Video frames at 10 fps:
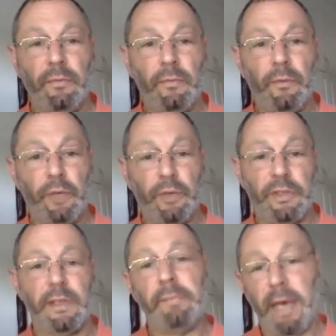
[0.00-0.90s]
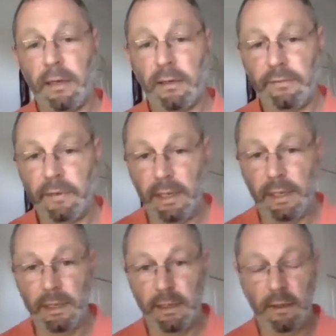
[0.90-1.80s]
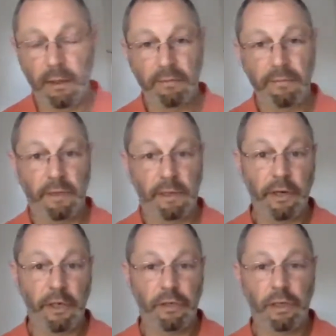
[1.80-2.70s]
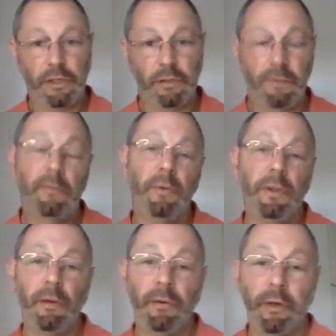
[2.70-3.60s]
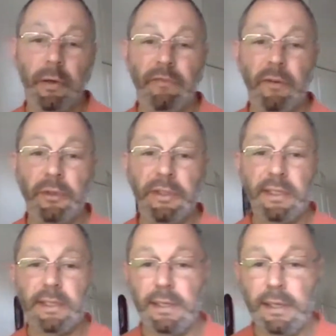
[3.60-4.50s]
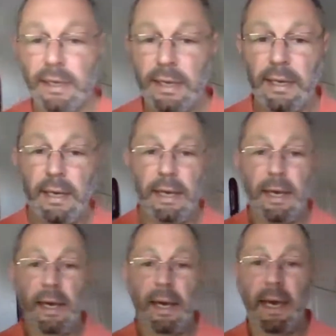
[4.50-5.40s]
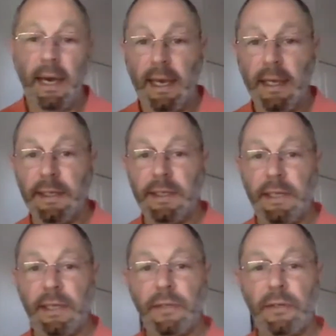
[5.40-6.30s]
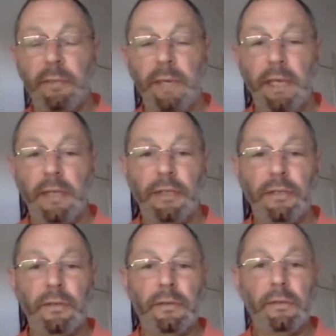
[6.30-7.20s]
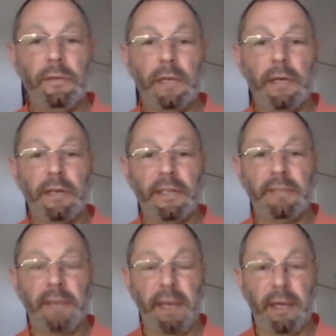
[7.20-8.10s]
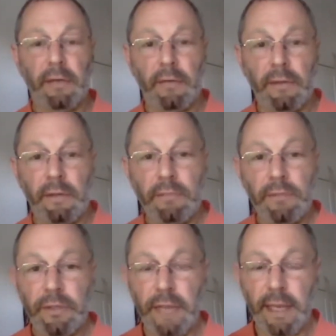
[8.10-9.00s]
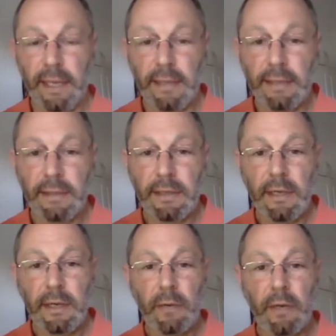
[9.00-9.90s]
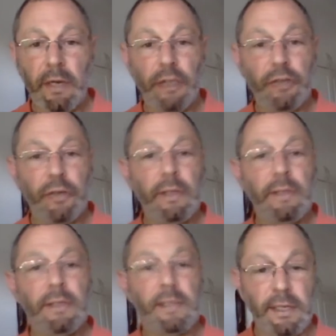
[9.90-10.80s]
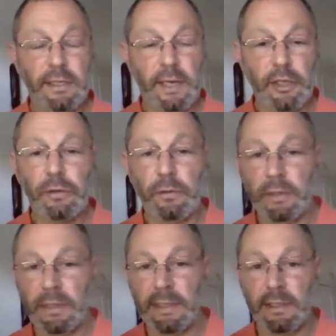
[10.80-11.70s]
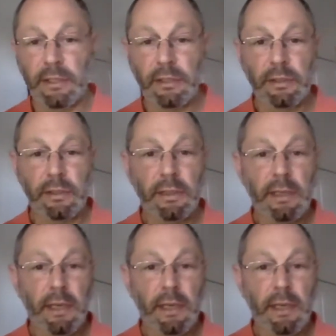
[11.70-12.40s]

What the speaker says: which was on the back of a graduation with a law degree from UCT, and that took me into a career spanning over 2 decades, where I joined an international organization